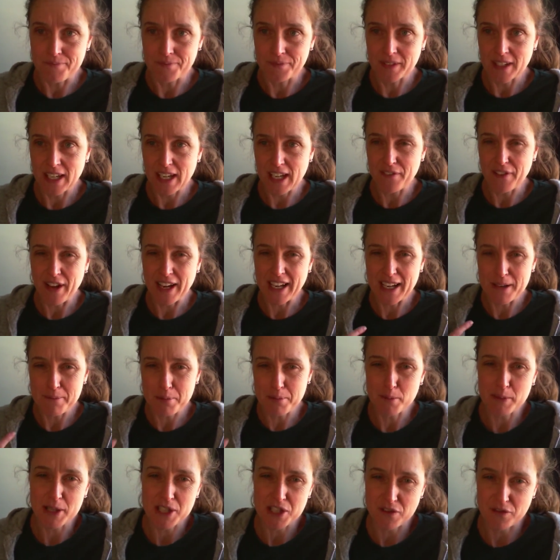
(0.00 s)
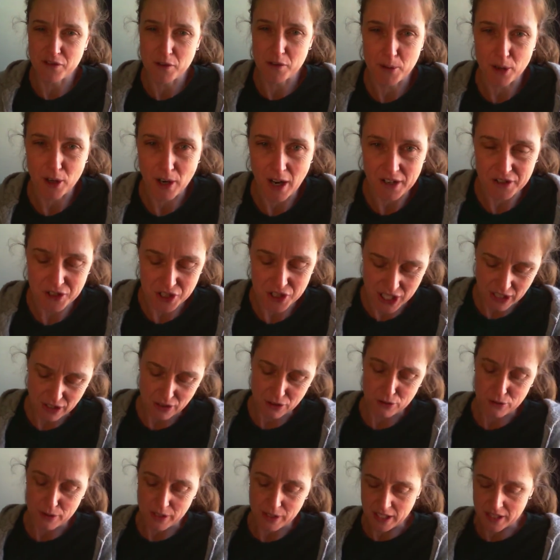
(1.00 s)
If I get permission from her, I'll share
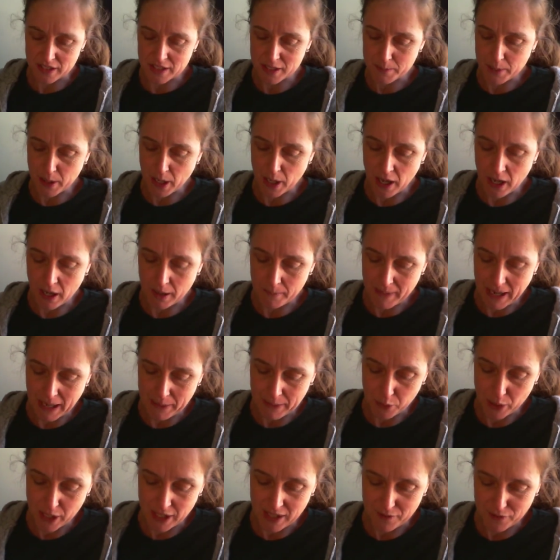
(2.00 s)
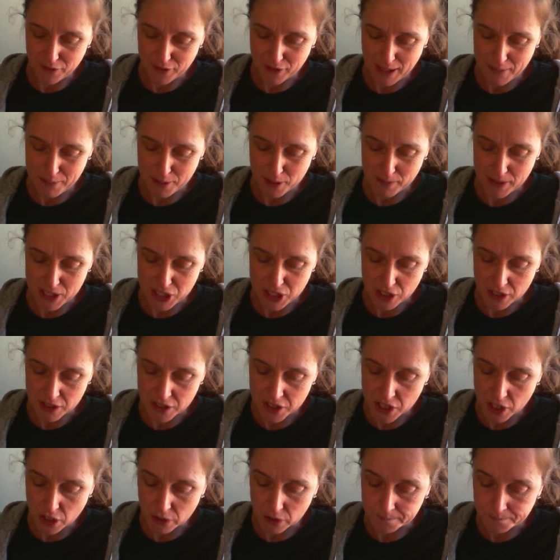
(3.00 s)
who it is, but I'm waiting for that permission.
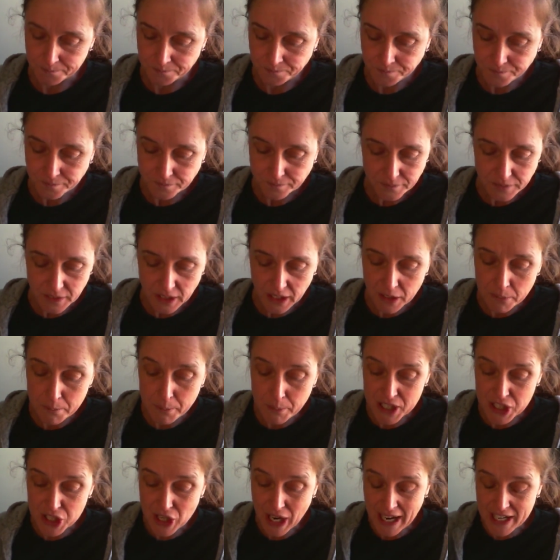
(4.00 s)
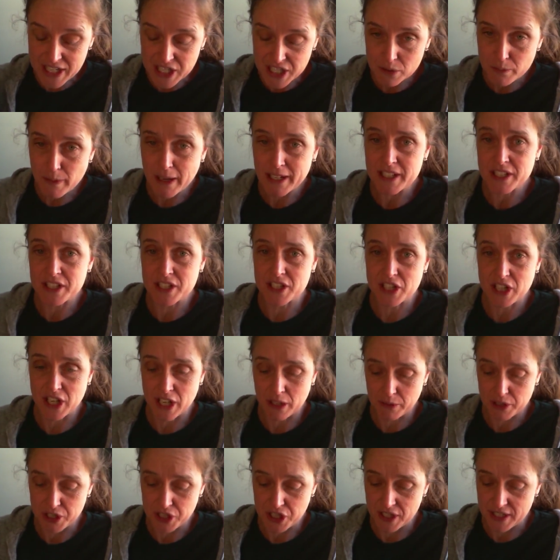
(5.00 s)
So, but I just wanted to share
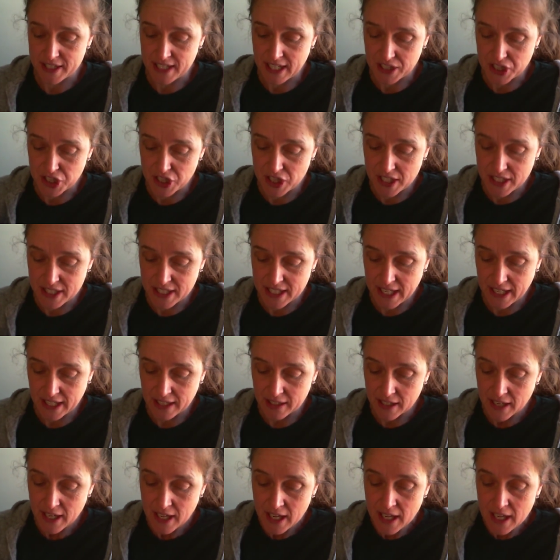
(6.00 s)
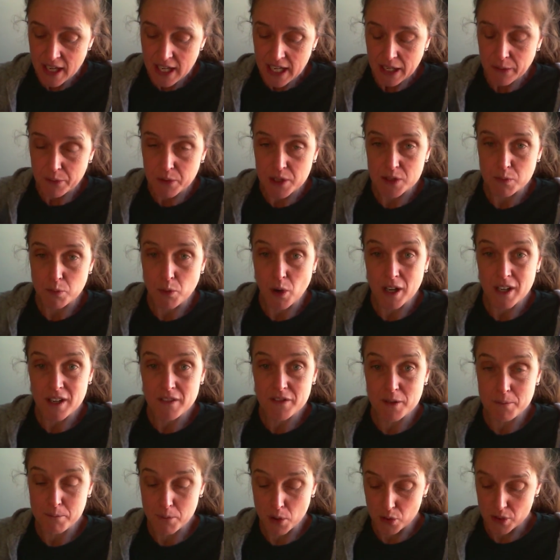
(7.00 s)
what she said. She said it was one of
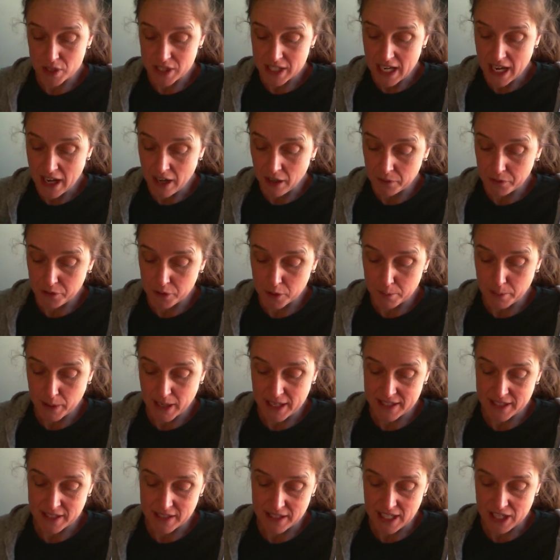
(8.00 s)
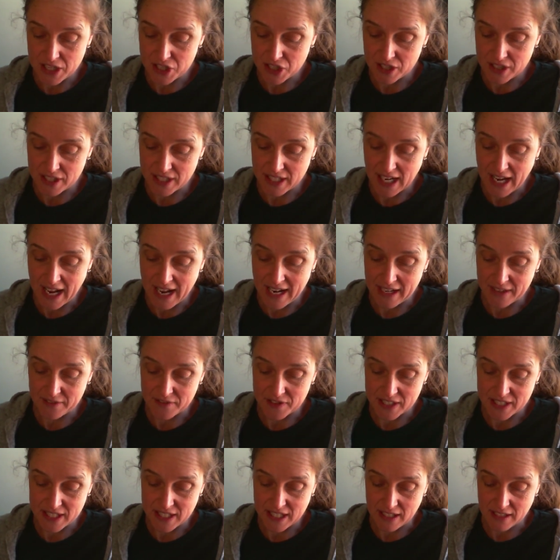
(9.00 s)
the most helpful presentations that I have
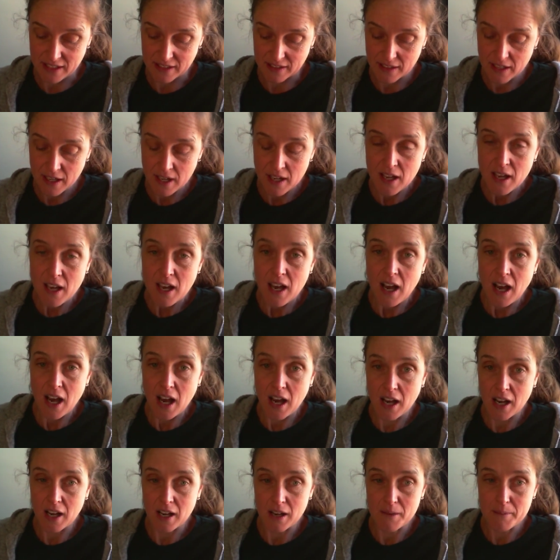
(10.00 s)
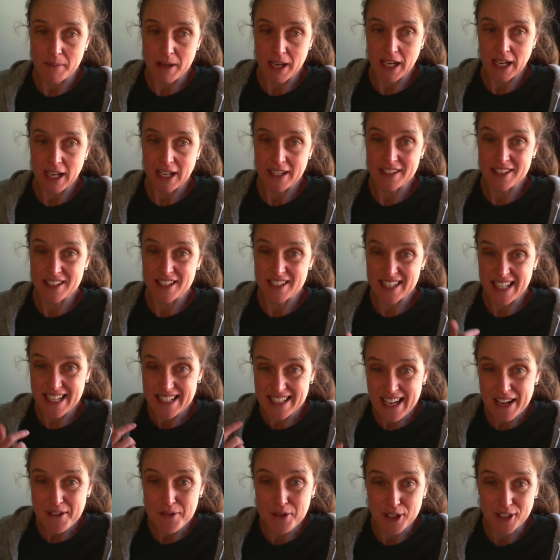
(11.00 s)
seen. And because that's
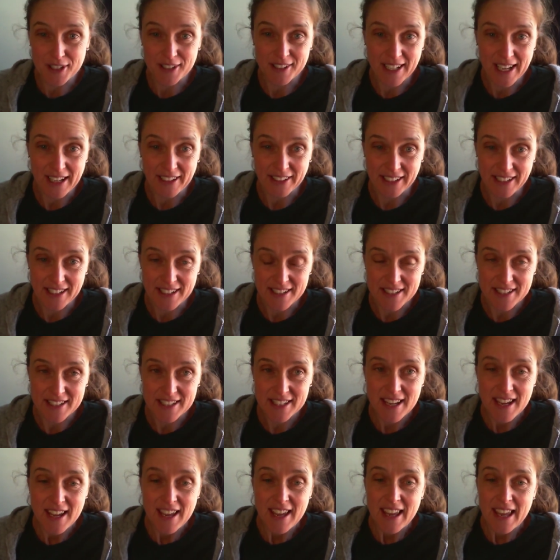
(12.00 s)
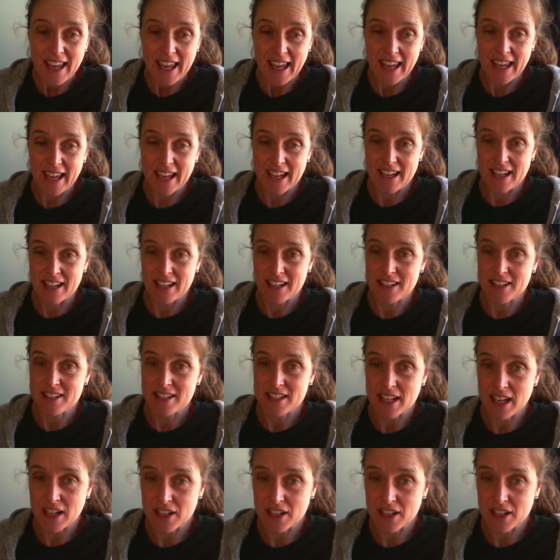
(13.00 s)
how good Kelley is. And